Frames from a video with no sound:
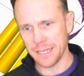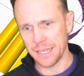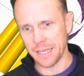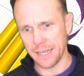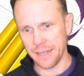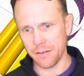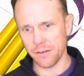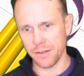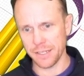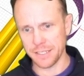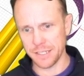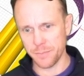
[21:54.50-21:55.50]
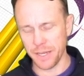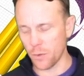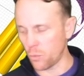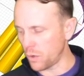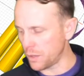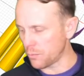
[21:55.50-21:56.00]
I don't know, let's just make it
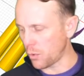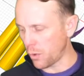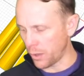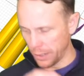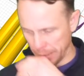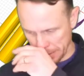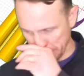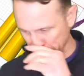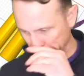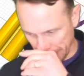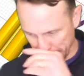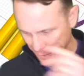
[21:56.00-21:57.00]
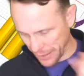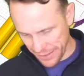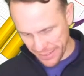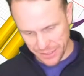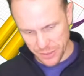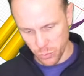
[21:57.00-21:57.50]
one more. I
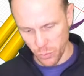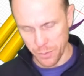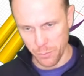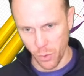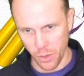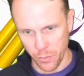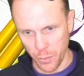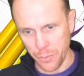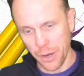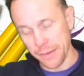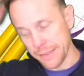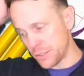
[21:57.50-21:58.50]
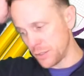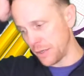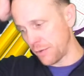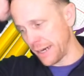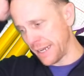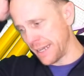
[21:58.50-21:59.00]
think just one more will probably do it,
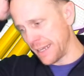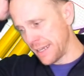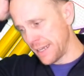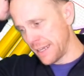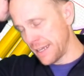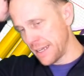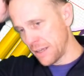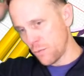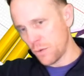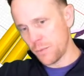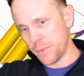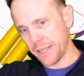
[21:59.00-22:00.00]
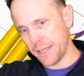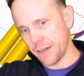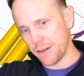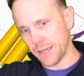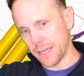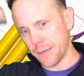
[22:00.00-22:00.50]
right? One will be the
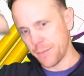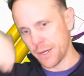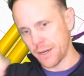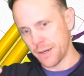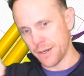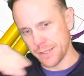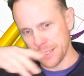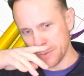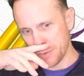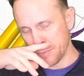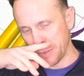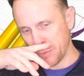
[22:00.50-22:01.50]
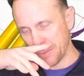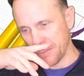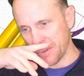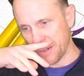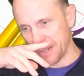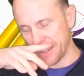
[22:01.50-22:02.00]
inner diameter. This one will be one
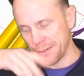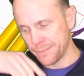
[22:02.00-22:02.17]
more.